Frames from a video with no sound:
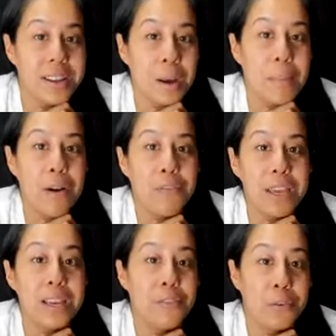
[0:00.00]
about
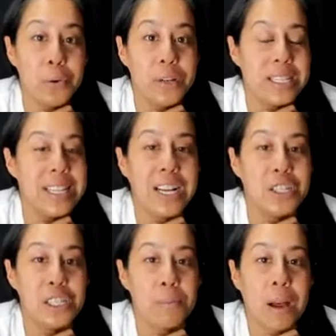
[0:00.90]
vegan food. It's not
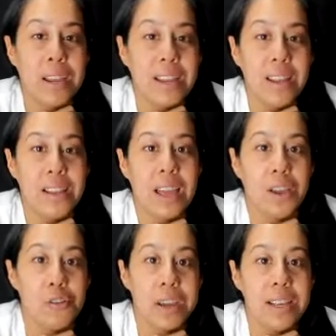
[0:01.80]
just about eating like
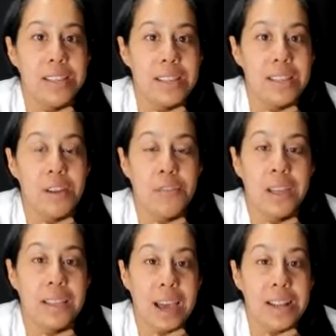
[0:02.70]
greens and stuff like that.